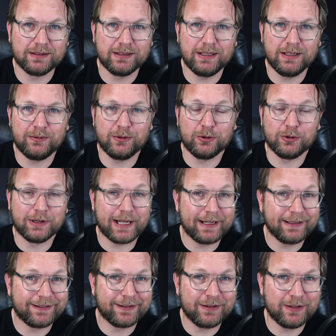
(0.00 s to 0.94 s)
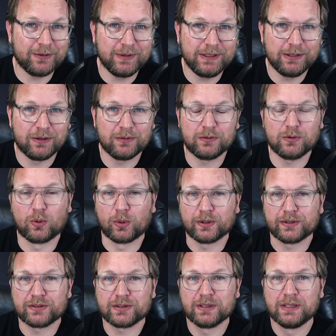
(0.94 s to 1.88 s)
If you liked the video, of
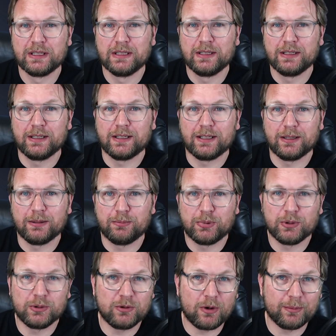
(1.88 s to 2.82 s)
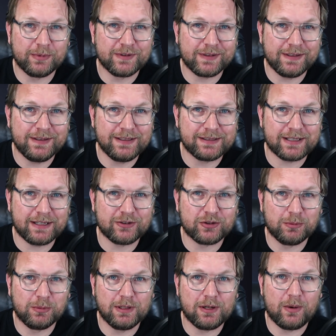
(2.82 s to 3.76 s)
course, put a comment in the section
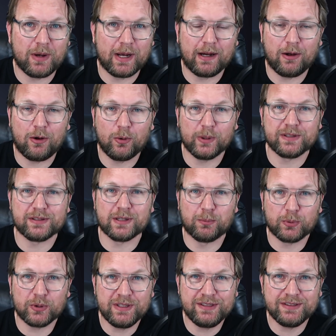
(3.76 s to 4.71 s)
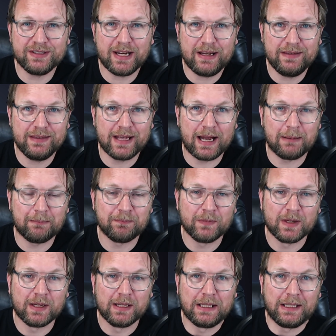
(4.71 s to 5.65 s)
below. I always appreciate that.
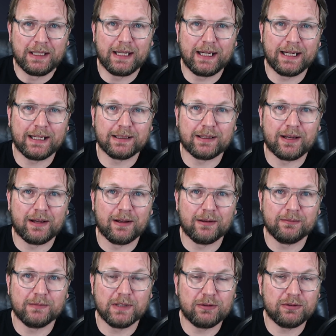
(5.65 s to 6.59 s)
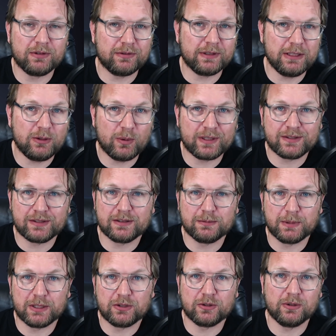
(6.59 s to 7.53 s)
And if you have any questions,
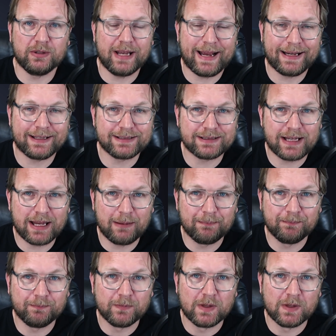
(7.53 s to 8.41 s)
make sure you ask them.